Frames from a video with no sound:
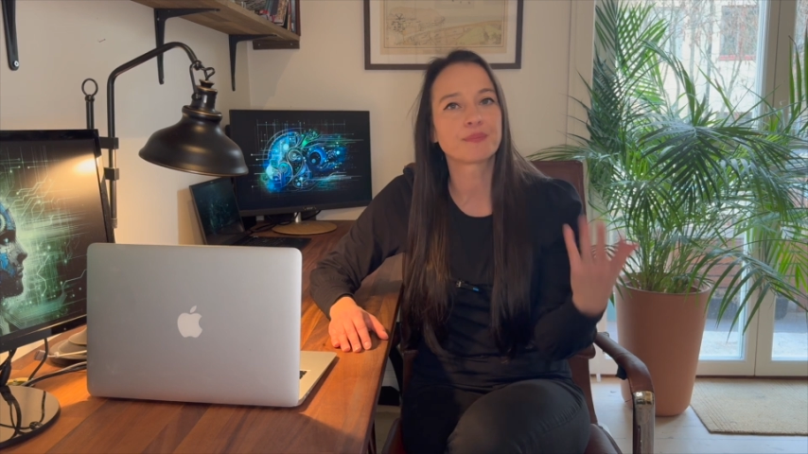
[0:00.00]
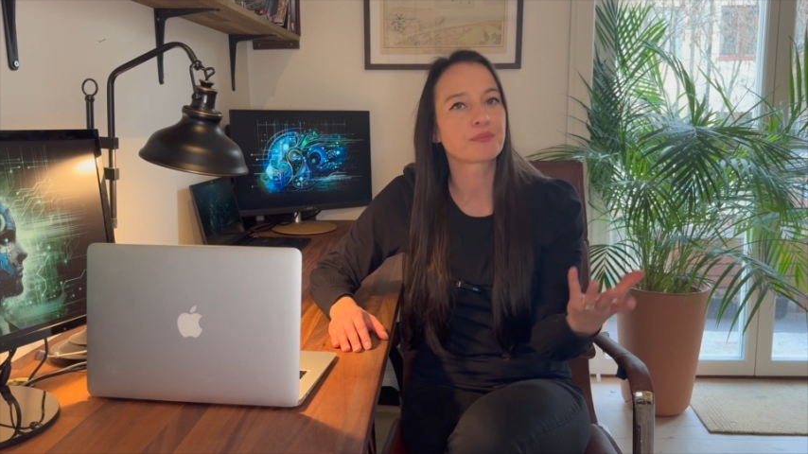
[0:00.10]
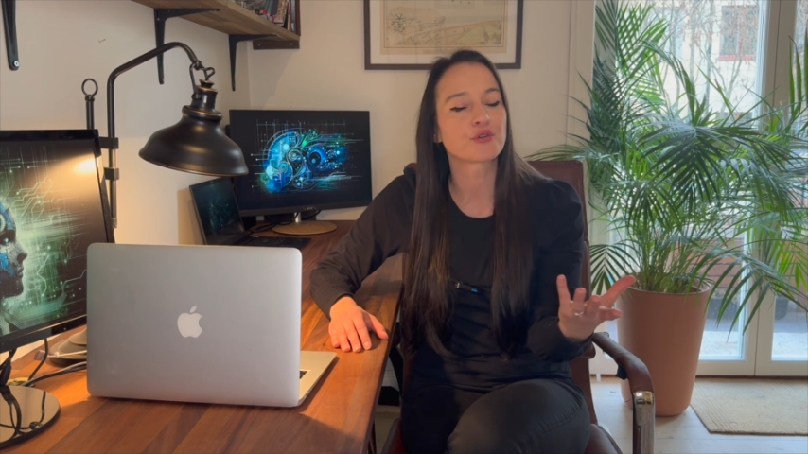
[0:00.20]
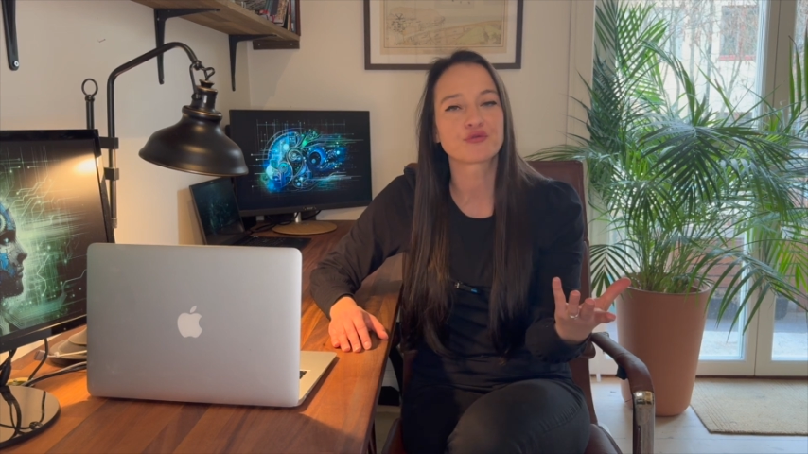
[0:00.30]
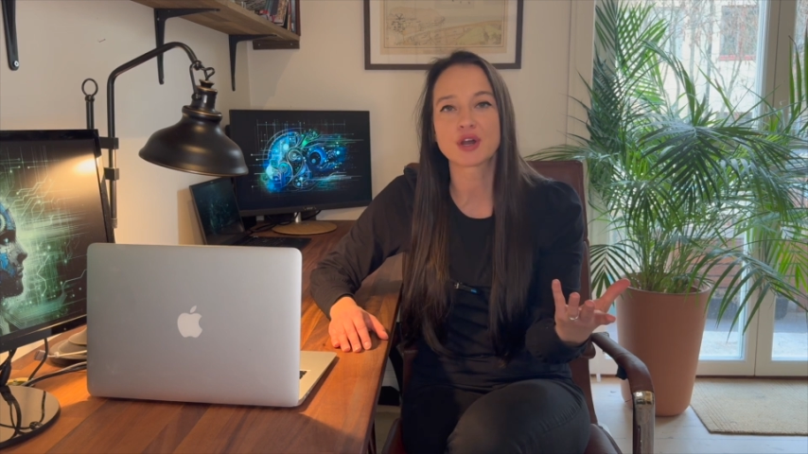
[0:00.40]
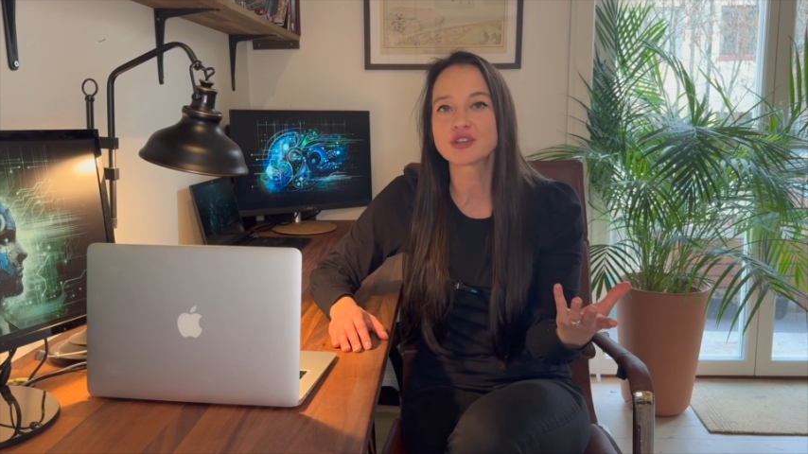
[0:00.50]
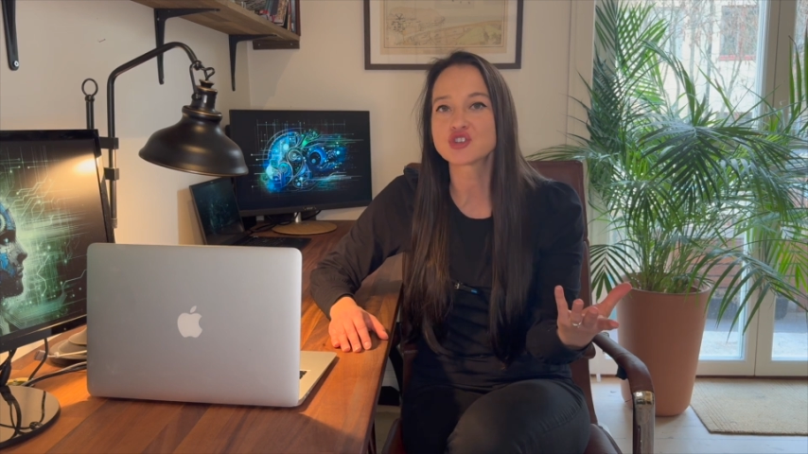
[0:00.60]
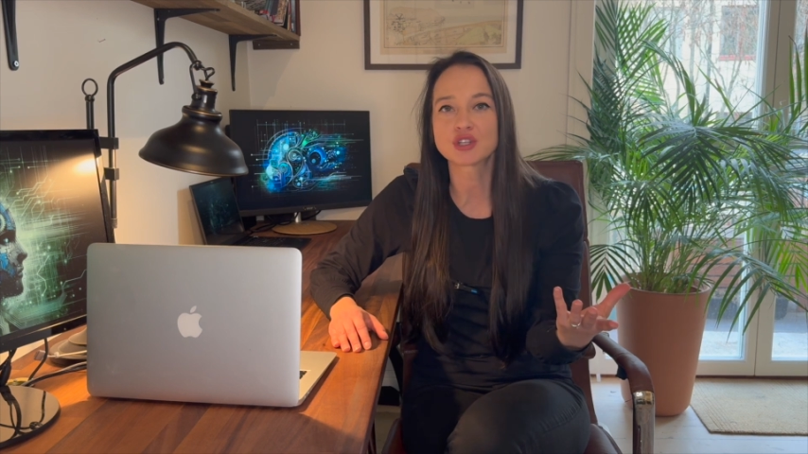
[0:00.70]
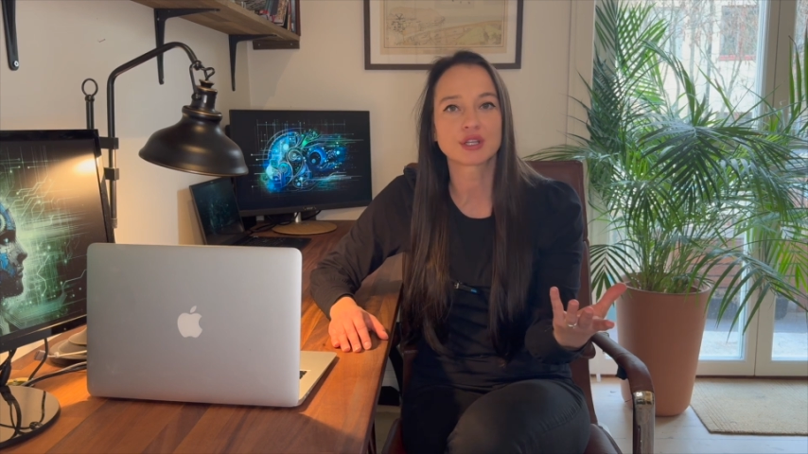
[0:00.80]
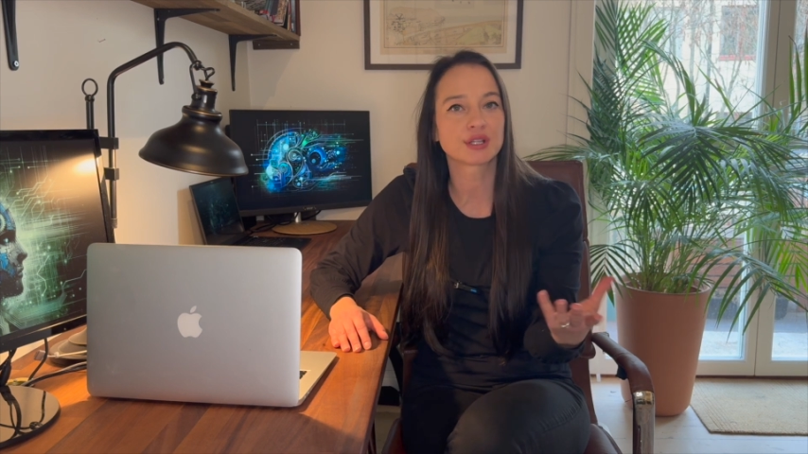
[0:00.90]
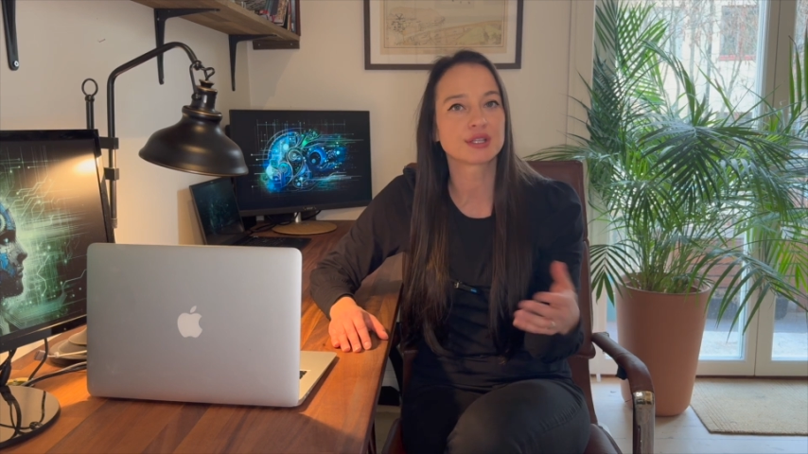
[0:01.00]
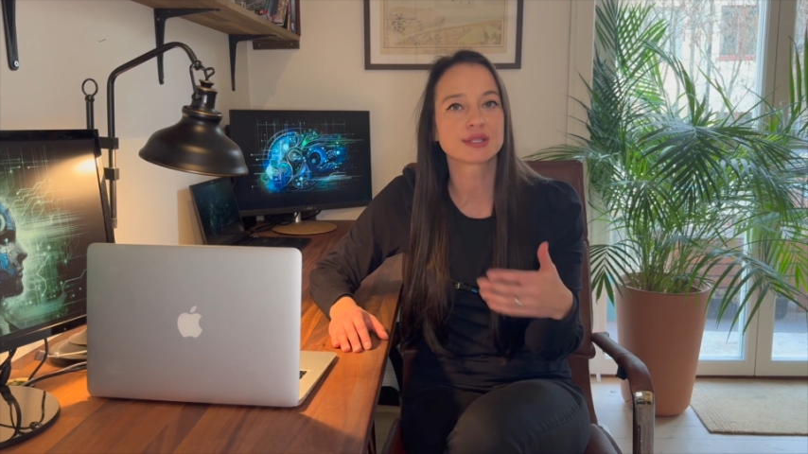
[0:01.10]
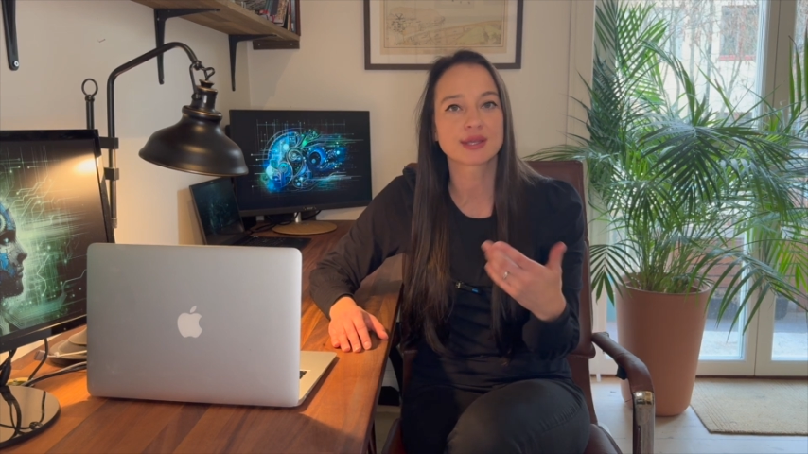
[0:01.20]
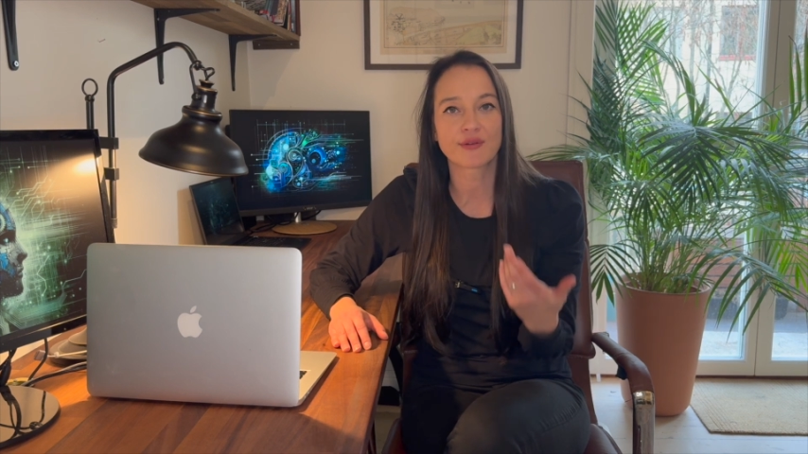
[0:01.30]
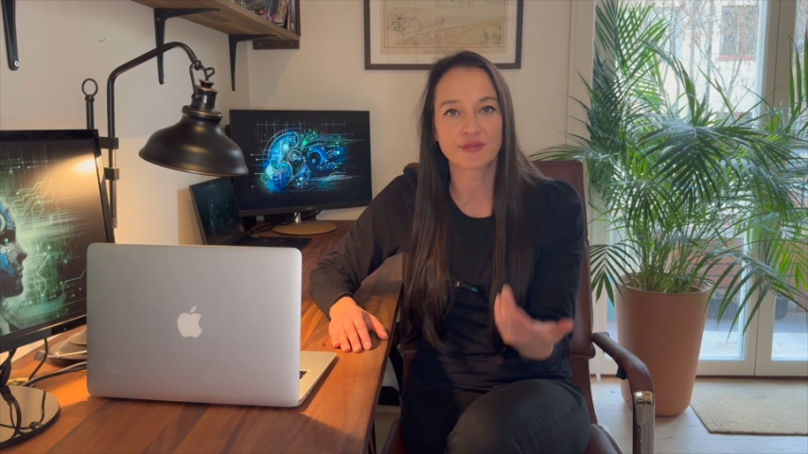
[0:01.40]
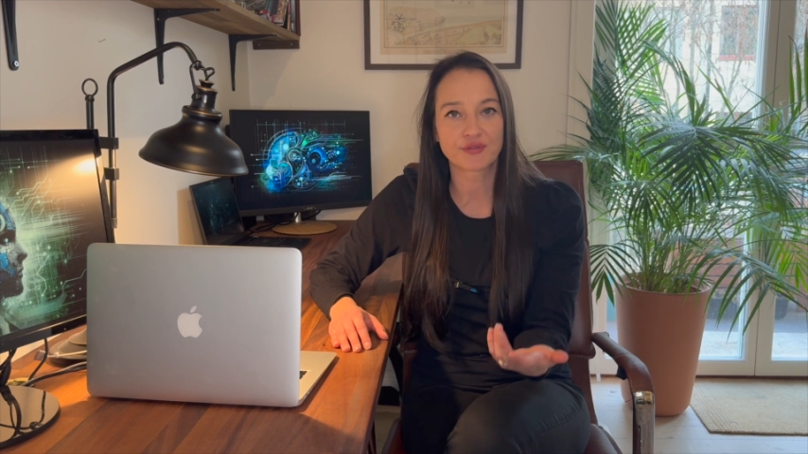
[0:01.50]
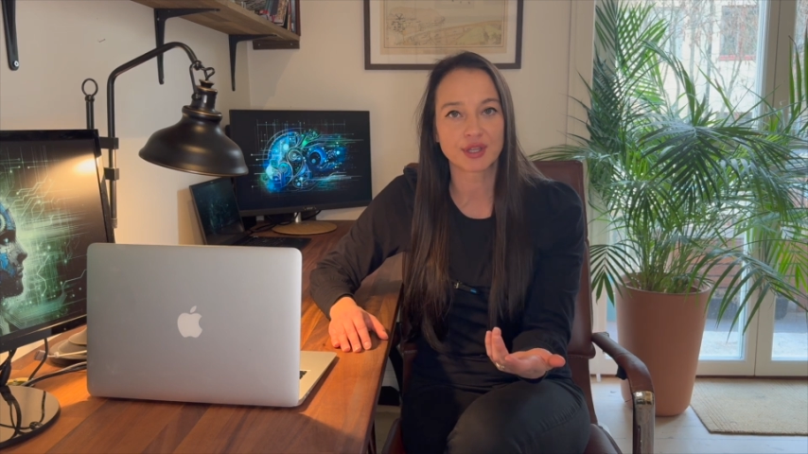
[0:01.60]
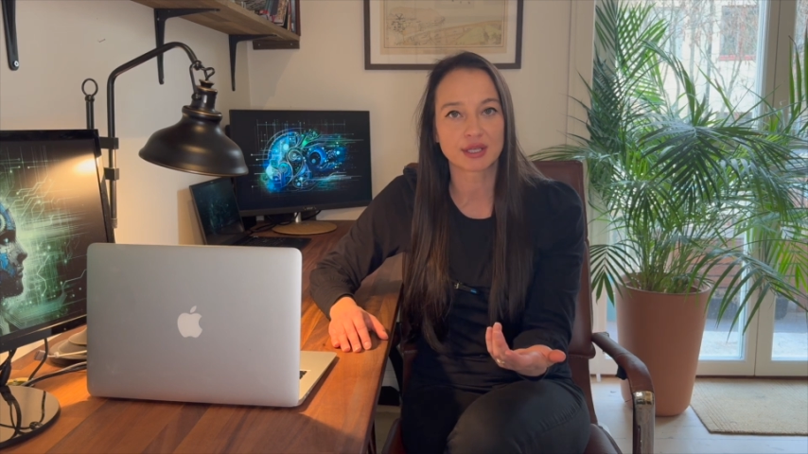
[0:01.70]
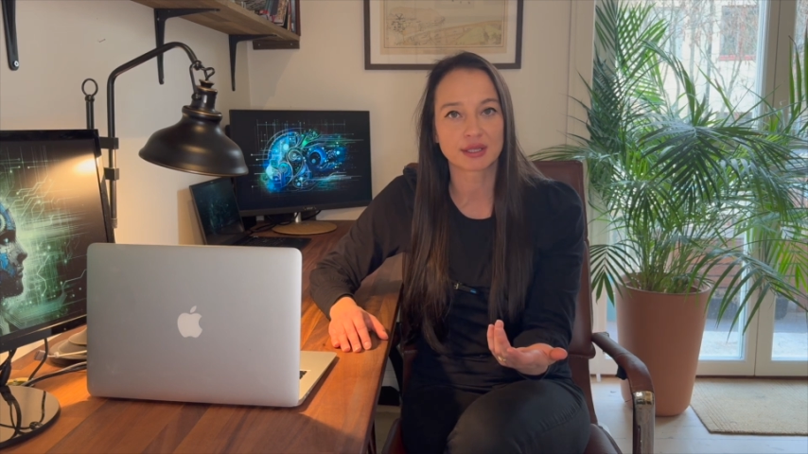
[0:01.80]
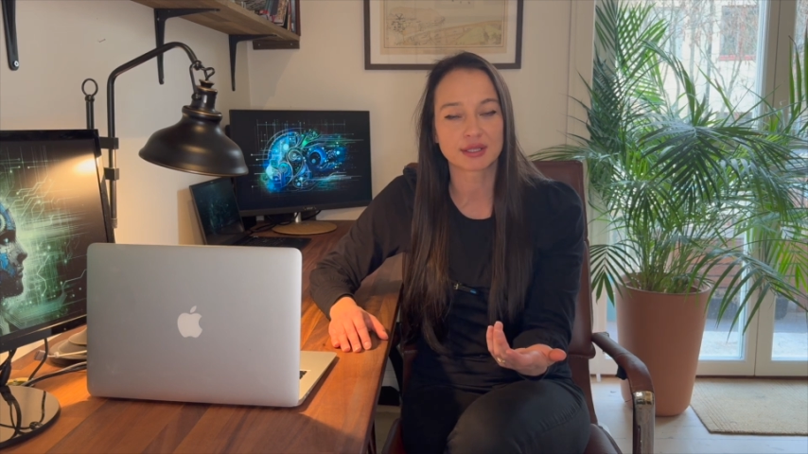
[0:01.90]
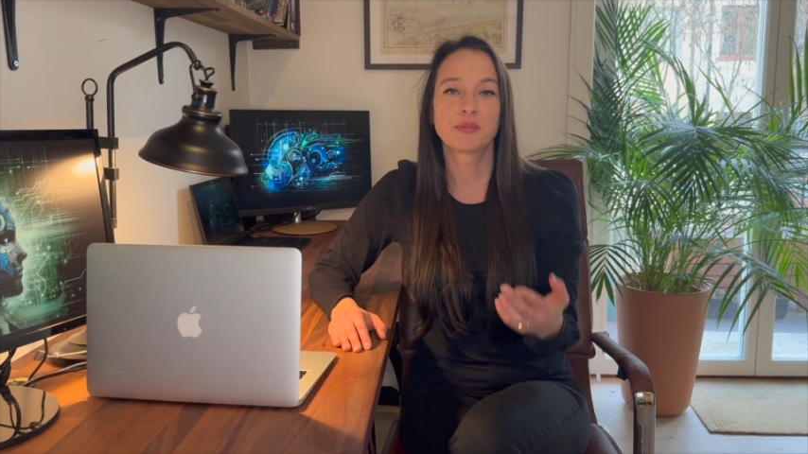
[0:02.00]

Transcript: professional in some field.